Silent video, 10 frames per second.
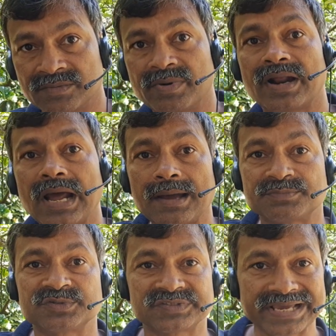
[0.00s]

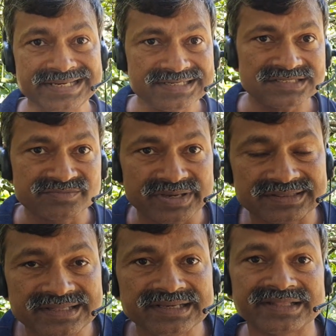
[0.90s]
perhaps scientists may
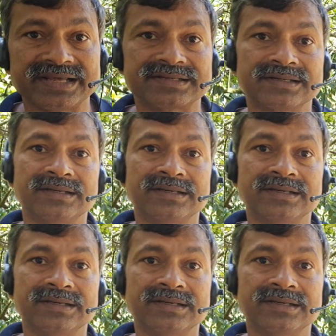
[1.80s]
think that